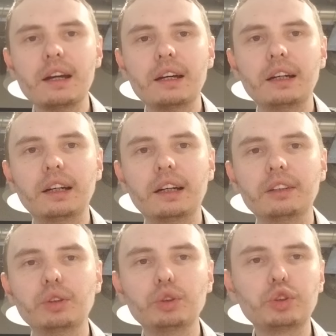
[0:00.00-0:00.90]

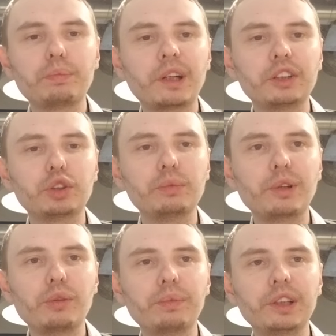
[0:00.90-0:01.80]
Those two parts should be
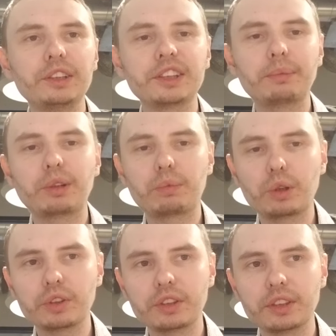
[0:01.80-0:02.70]
completely separate
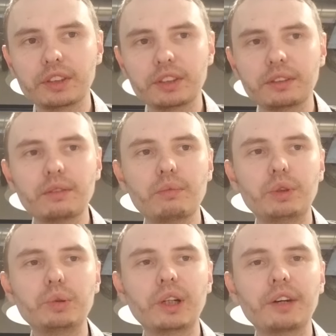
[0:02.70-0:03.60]
processes,
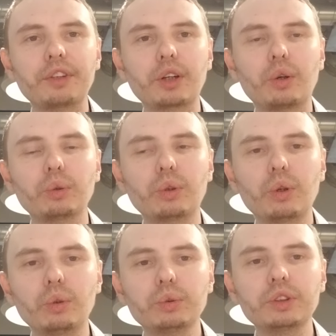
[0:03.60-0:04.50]
which will have their own
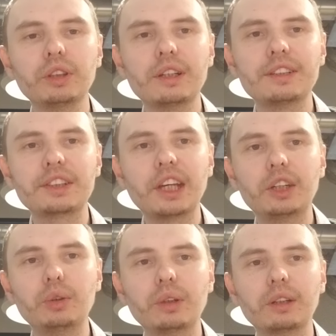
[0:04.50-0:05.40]
goals,
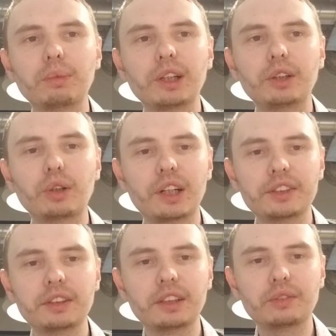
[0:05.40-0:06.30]
schedule, and planning
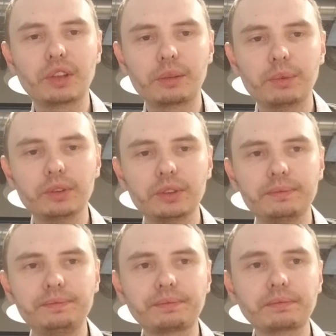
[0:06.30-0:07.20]
horizon as variables.
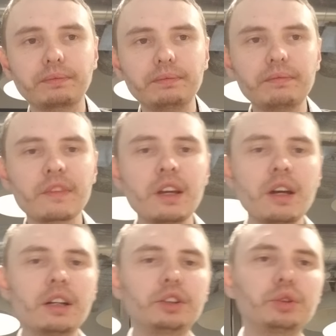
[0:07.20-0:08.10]

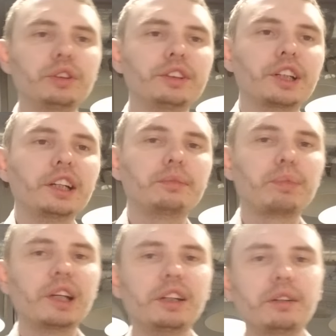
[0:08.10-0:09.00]
Choosing the right
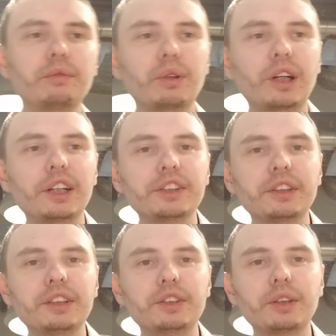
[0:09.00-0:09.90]
planning
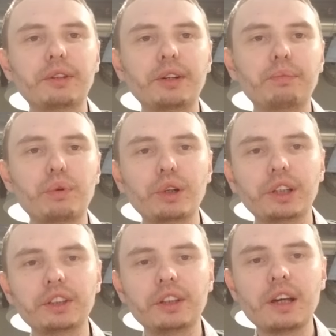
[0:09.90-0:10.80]
horizon is very
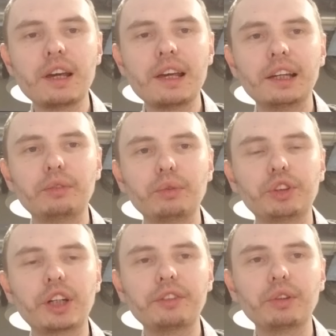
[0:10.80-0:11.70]
important and will
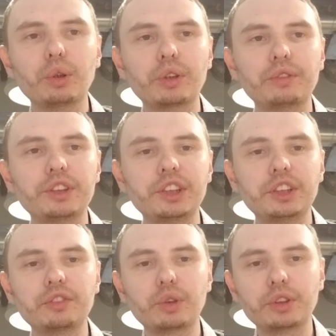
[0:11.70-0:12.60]
drive a lot of
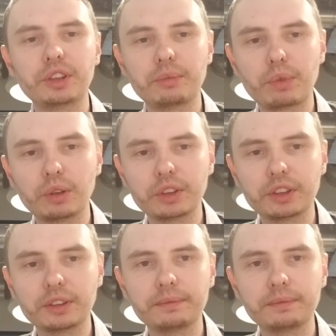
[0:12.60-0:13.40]
decisions further in the process.